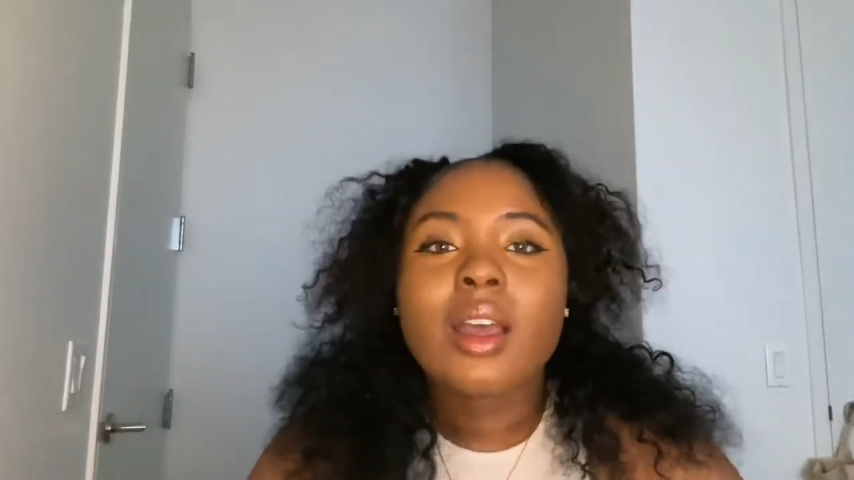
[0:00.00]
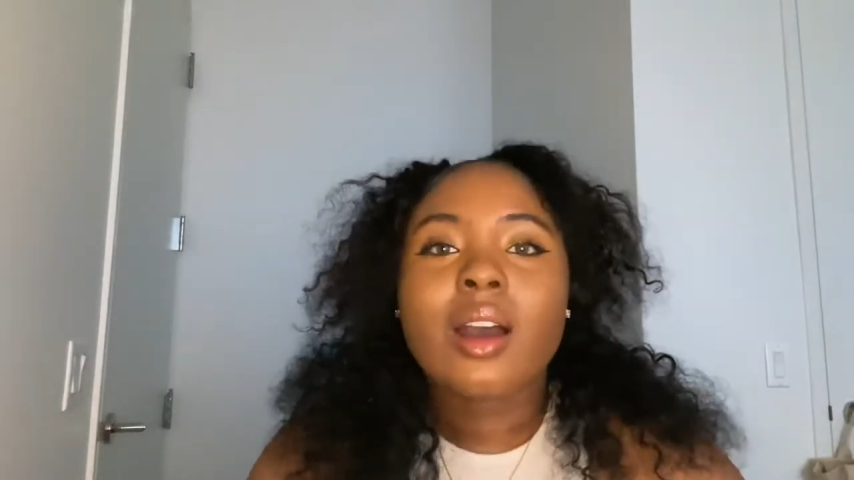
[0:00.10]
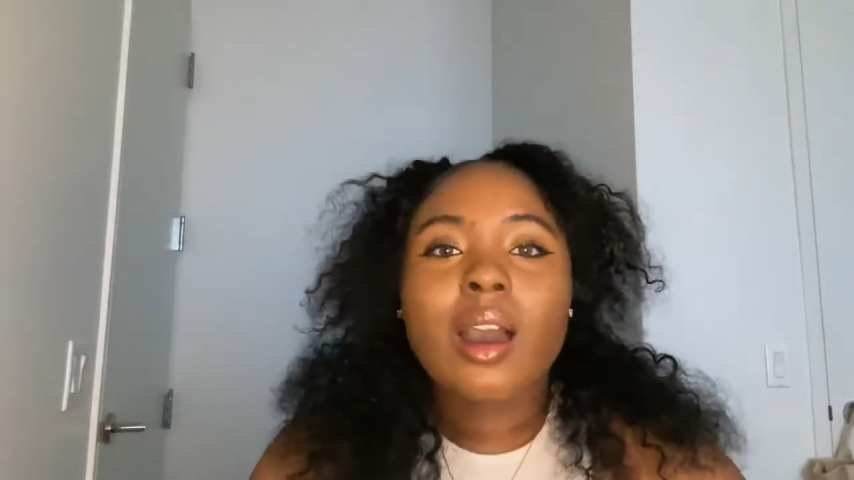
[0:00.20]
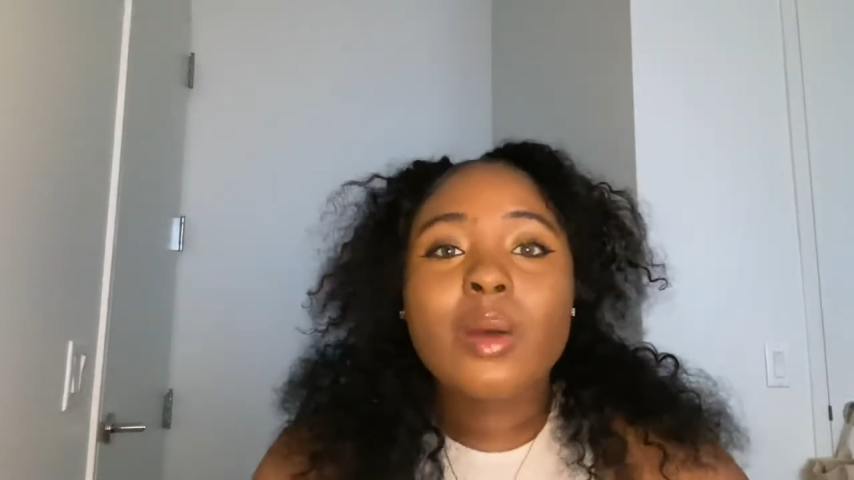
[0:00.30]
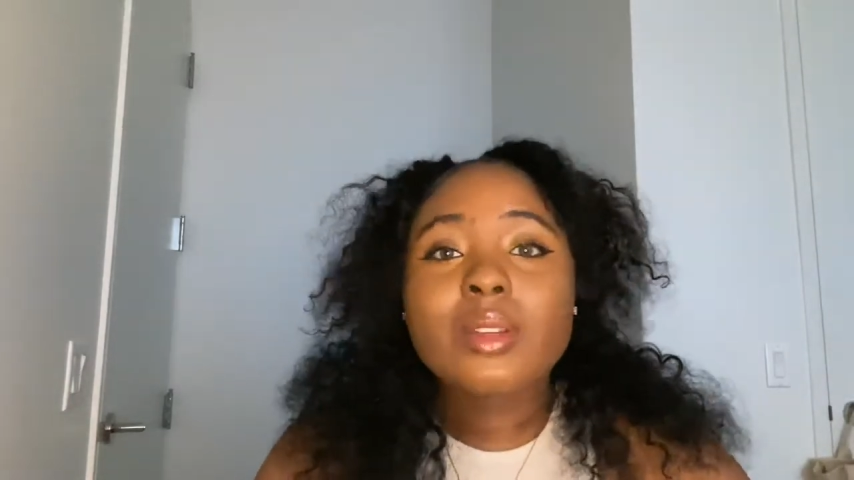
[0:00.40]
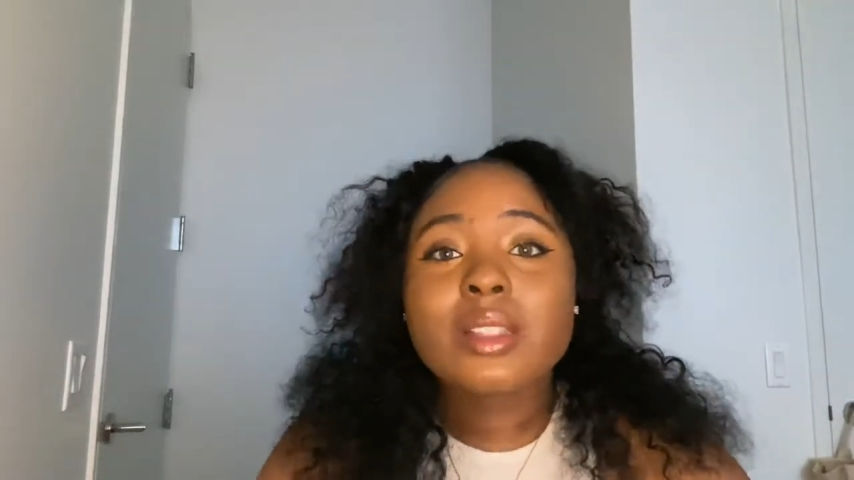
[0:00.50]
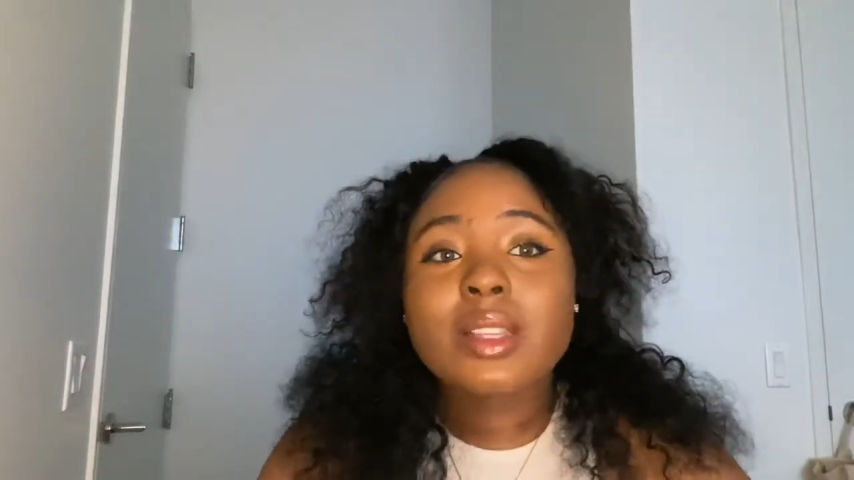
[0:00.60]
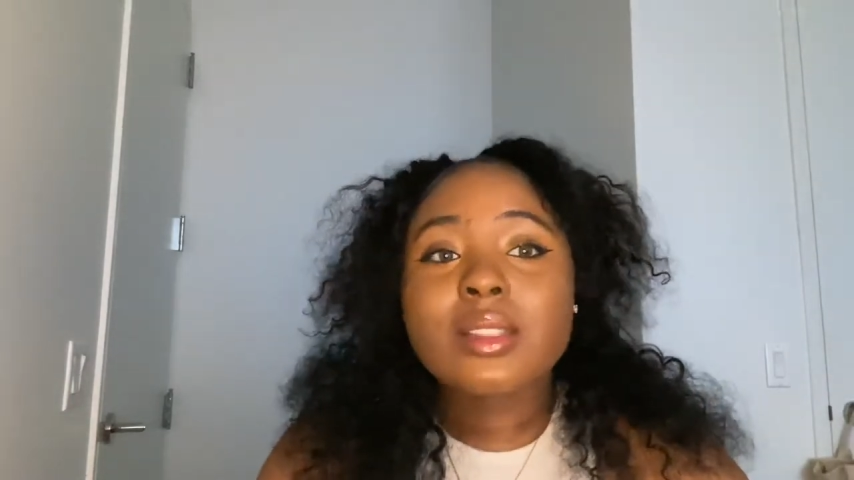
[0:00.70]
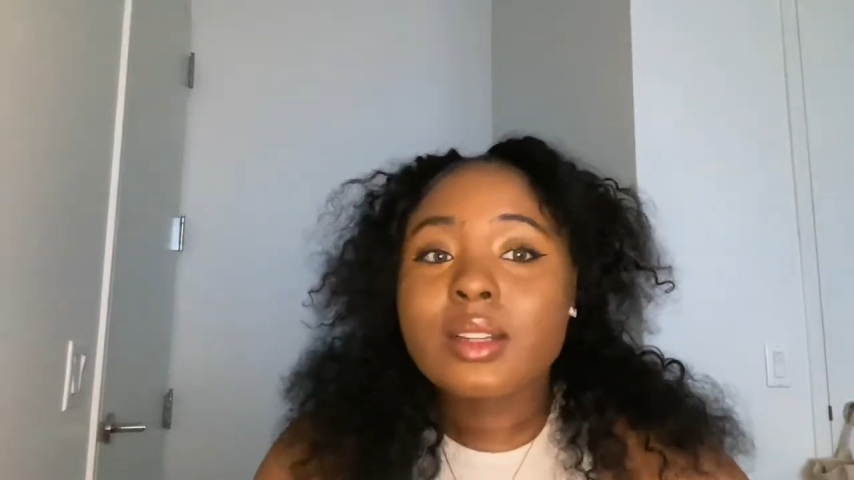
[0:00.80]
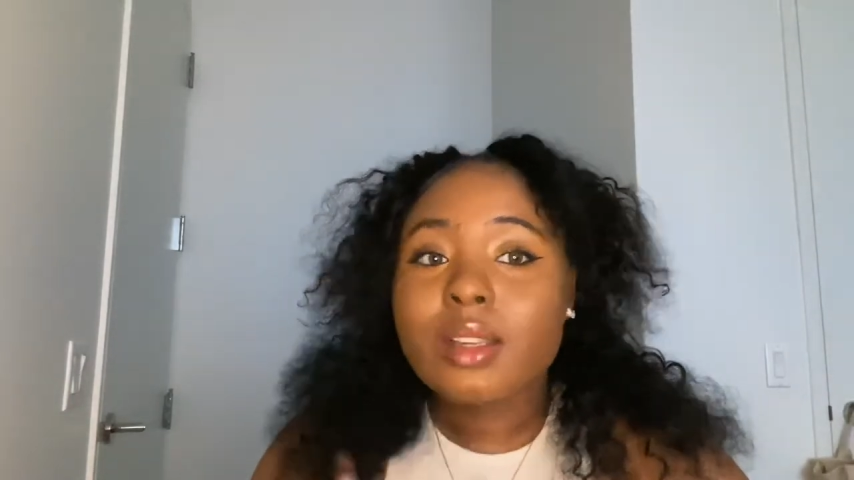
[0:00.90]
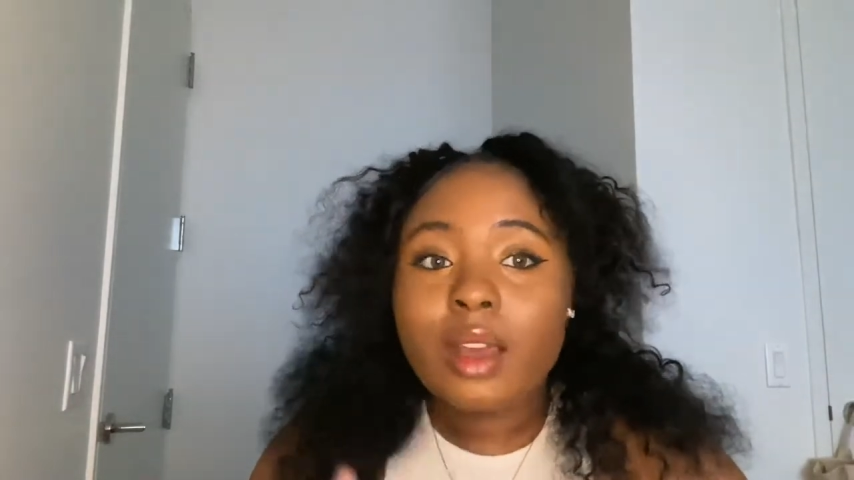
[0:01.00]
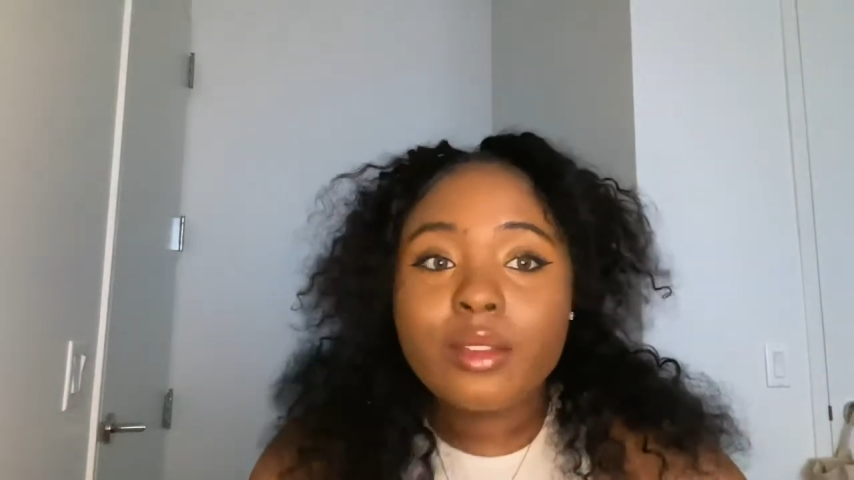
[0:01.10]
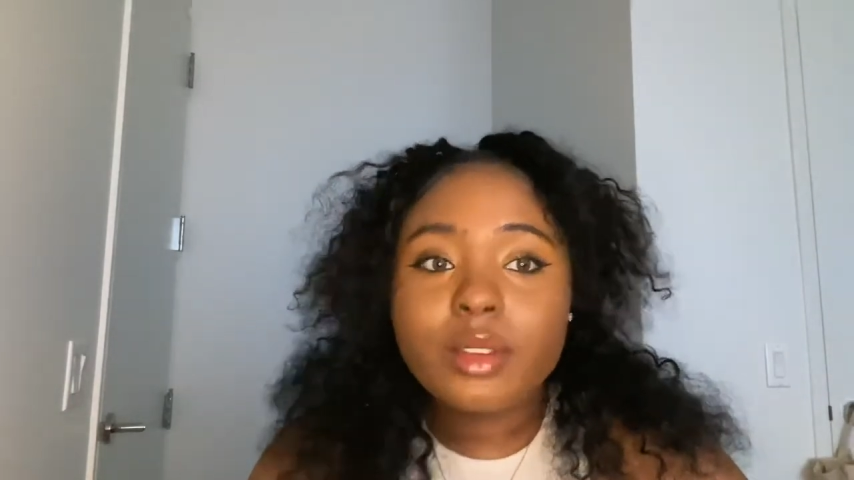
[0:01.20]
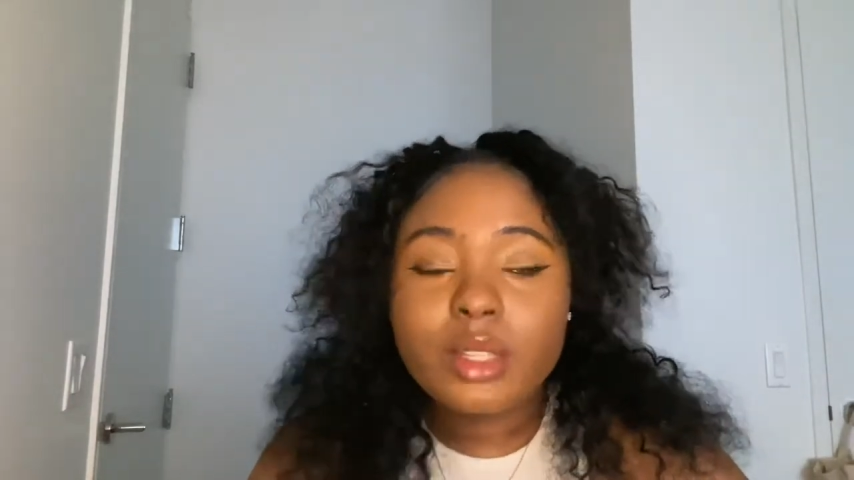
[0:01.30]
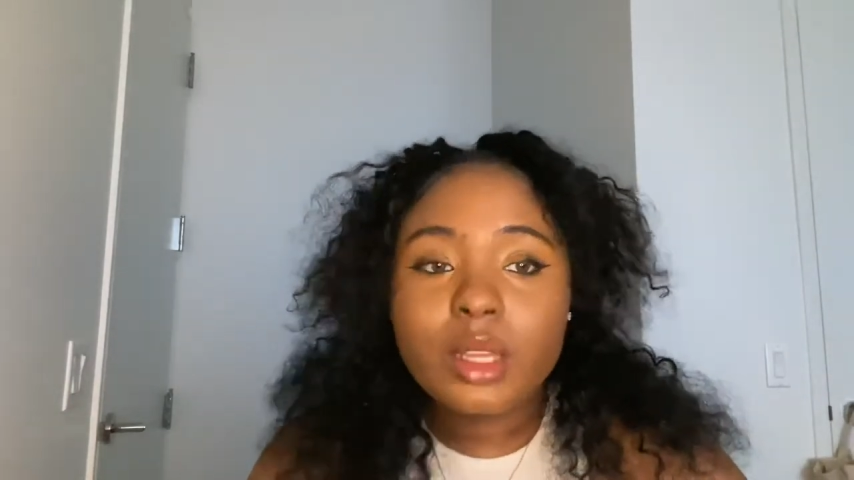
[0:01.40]
I would say study
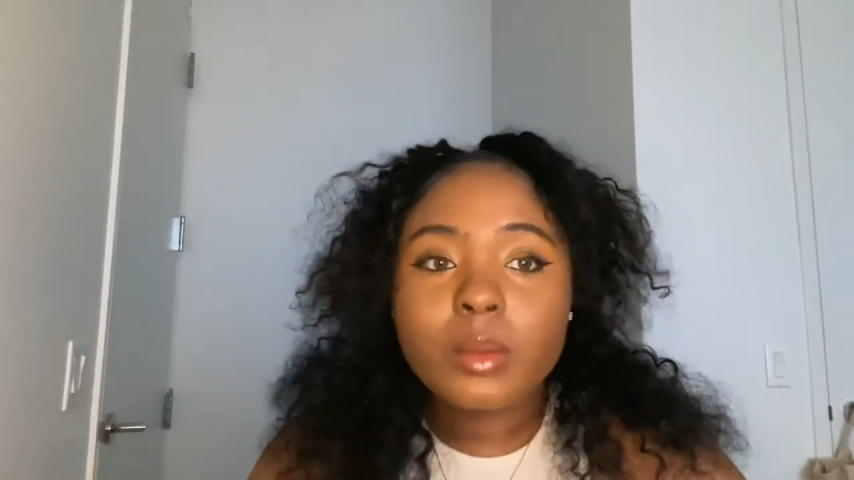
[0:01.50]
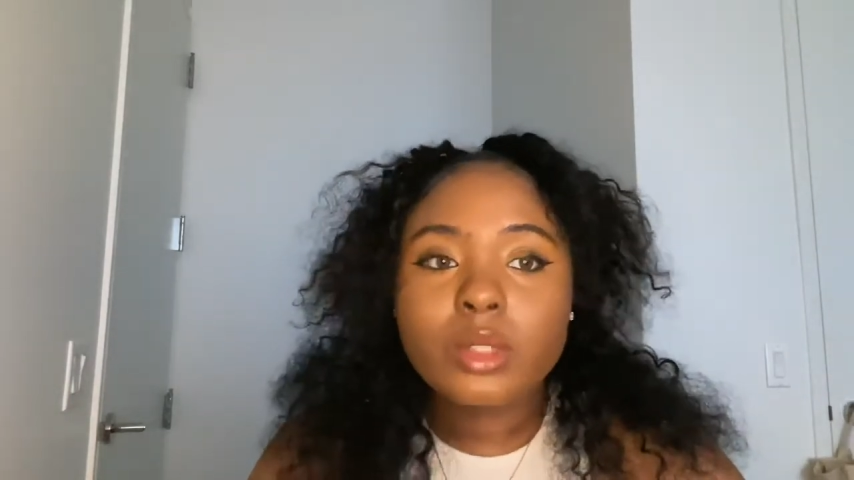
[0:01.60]
everything,